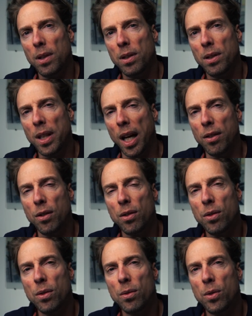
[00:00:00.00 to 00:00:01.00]
yeah,
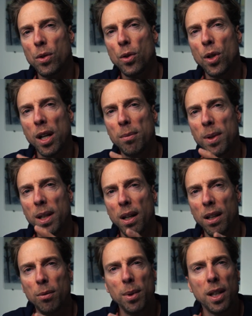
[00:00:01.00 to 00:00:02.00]
you got to be a
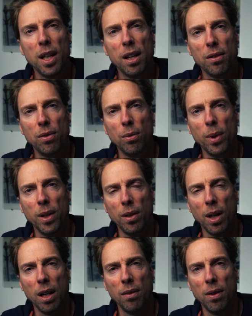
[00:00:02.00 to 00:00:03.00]
little bit careful when you
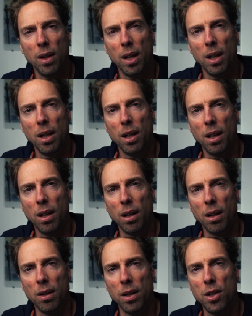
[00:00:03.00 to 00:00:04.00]
have
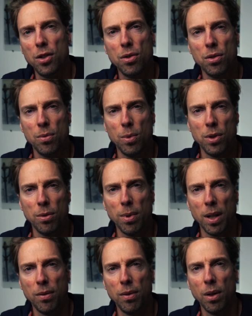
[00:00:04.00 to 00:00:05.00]
issues with your
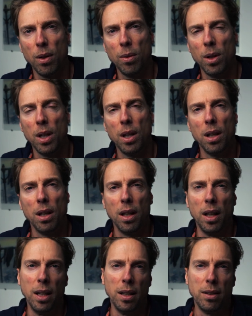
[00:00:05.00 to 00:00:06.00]
blood flow,
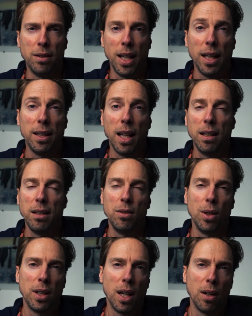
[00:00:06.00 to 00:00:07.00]
and take that
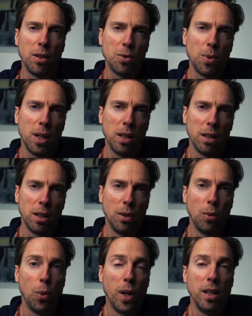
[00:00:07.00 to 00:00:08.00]
into account as well
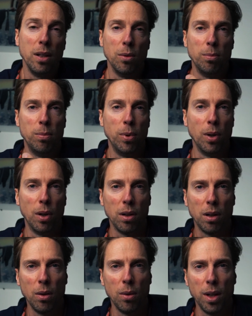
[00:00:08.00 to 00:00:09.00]
when you put on
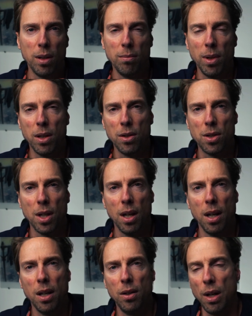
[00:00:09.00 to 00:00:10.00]
clothing, because
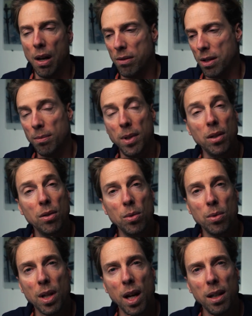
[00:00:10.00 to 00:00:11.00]
you have something too
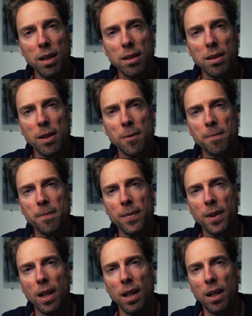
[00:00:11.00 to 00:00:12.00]
tight,
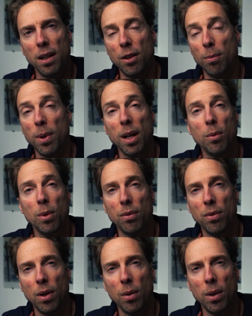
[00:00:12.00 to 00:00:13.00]
the blood won't
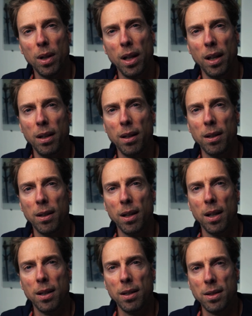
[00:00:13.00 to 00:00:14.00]
flow. And
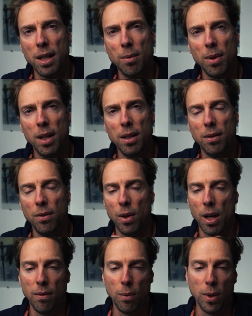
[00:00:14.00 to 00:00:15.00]
the same thing
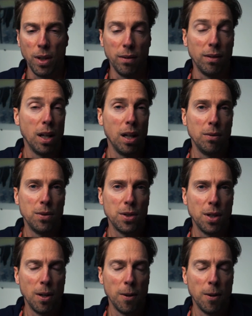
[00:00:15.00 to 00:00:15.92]
when you have gloves,